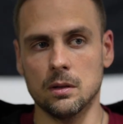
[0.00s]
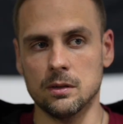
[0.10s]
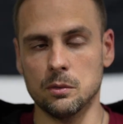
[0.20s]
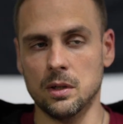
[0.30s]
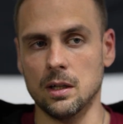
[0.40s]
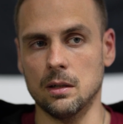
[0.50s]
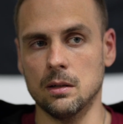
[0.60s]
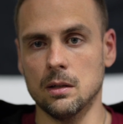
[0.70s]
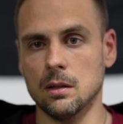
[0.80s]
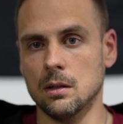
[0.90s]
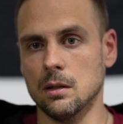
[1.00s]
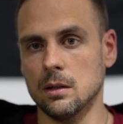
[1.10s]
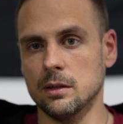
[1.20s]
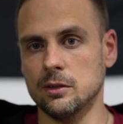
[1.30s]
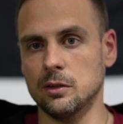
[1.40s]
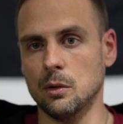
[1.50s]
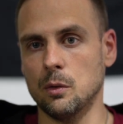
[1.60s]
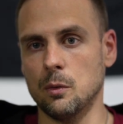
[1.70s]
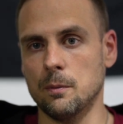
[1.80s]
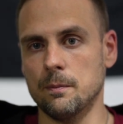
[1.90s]
It's okay.
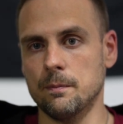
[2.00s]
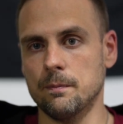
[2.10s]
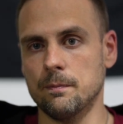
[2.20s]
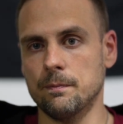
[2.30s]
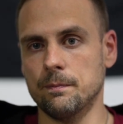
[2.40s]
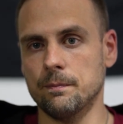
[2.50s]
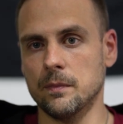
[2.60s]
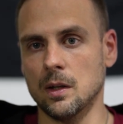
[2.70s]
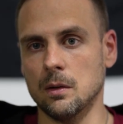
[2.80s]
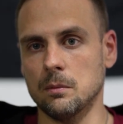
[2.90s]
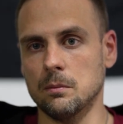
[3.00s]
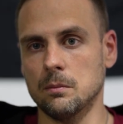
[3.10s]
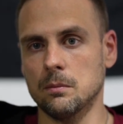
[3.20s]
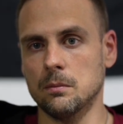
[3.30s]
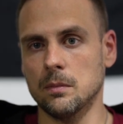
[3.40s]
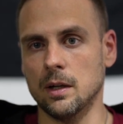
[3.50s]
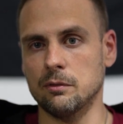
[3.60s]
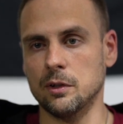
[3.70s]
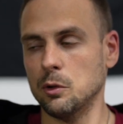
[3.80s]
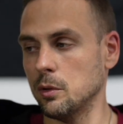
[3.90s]
So um,
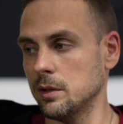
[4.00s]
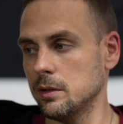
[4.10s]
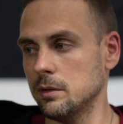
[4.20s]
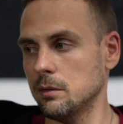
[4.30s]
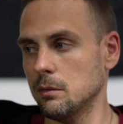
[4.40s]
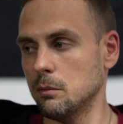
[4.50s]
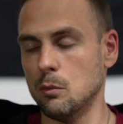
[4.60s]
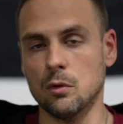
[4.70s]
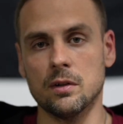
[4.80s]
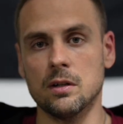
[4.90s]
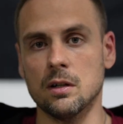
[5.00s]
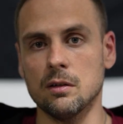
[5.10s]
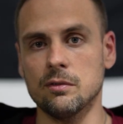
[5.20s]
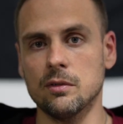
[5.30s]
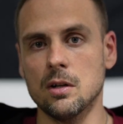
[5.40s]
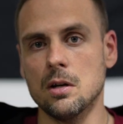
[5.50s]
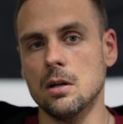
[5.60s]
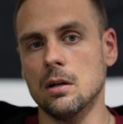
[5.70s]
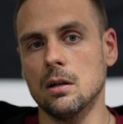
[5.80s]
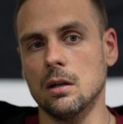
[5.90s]
I've recorded more than enough.
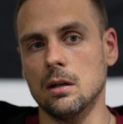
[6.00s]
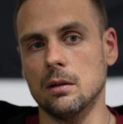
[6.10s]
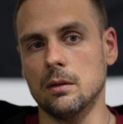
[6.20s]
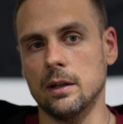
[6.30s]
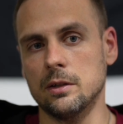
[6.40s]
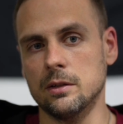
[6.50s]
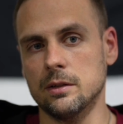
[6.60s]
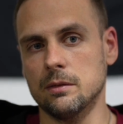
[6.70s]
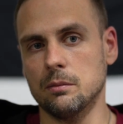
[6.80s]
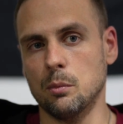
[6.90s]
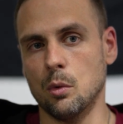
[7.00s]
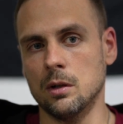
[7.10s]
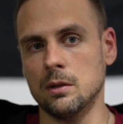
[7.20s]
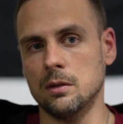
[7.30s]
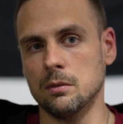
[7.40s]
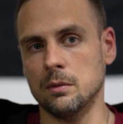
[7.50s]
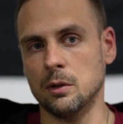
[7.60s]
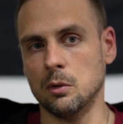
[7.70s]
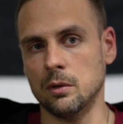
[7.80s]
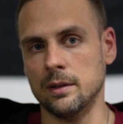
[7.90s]
Uh, I just wanted to
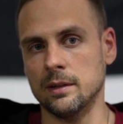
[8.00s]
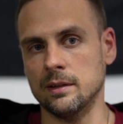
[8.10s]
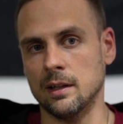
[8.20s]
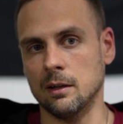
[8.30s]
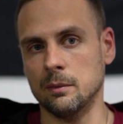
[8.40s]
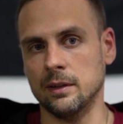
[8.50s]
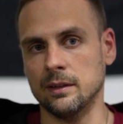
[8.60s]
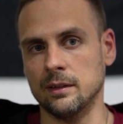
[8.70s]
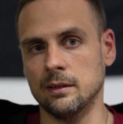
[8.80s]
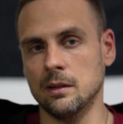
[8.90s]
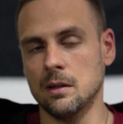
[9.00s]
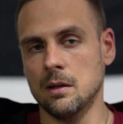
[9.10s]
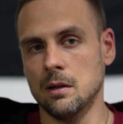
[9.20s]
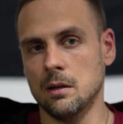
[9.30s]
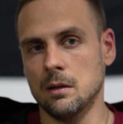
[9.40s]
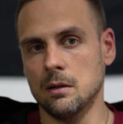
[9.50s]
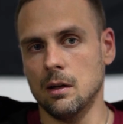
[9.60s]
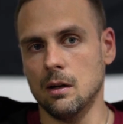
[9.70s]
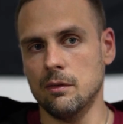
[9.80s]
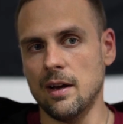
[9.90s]
record this now because
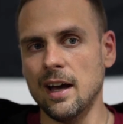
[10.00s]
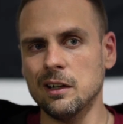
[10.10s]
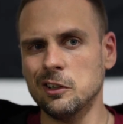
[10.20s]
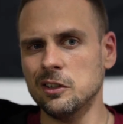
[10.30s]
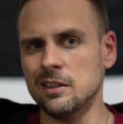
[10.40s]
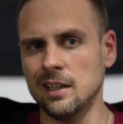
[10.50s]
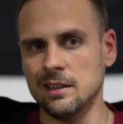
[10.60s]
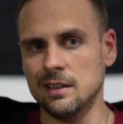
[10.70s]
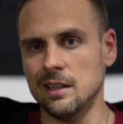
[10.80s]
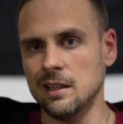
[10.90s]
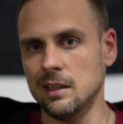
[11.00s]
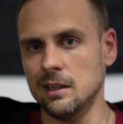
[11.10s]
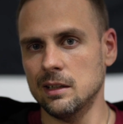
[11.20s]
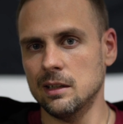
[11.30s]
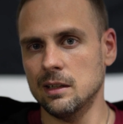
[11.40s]
you know I've had a good day today,